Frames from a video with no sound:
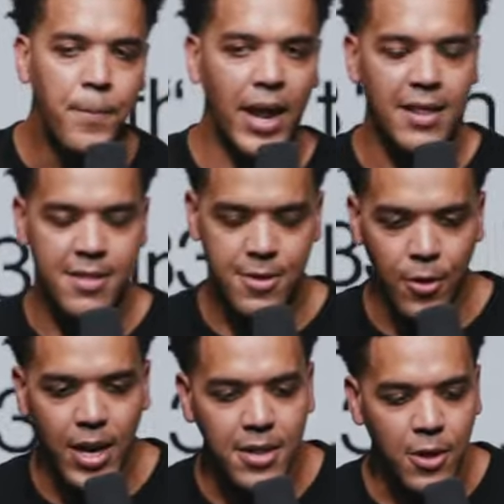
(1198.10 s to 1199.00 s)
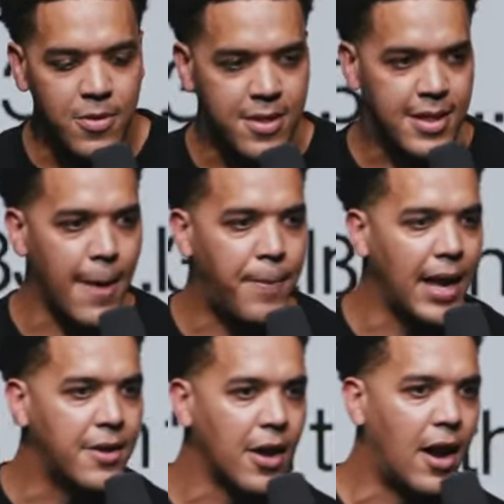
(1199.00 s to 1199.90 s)
But as soon as you step
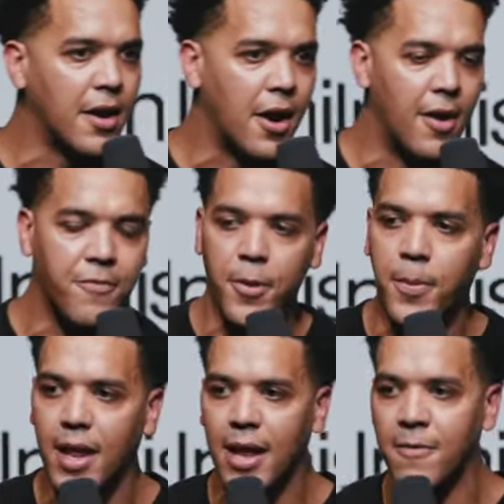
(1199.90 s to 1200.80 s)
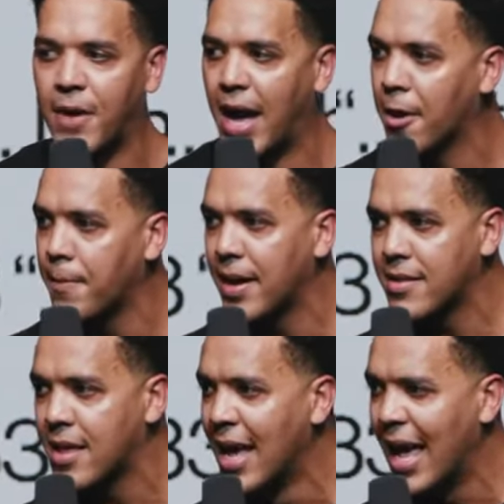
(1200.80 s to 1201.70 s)
into uncomfortable
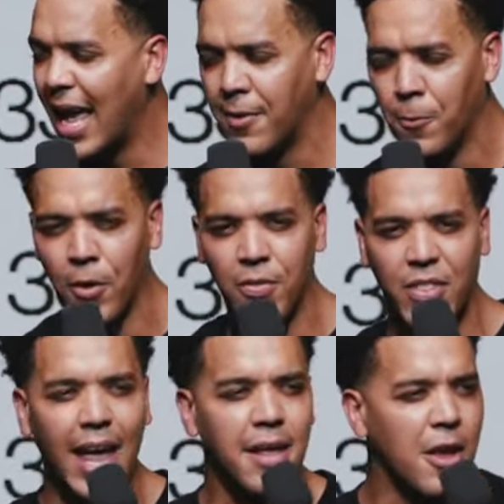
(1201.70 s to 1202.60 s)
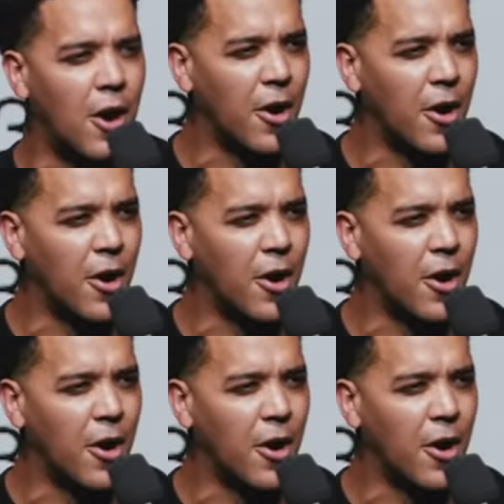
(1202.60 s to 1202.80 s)
environments and where things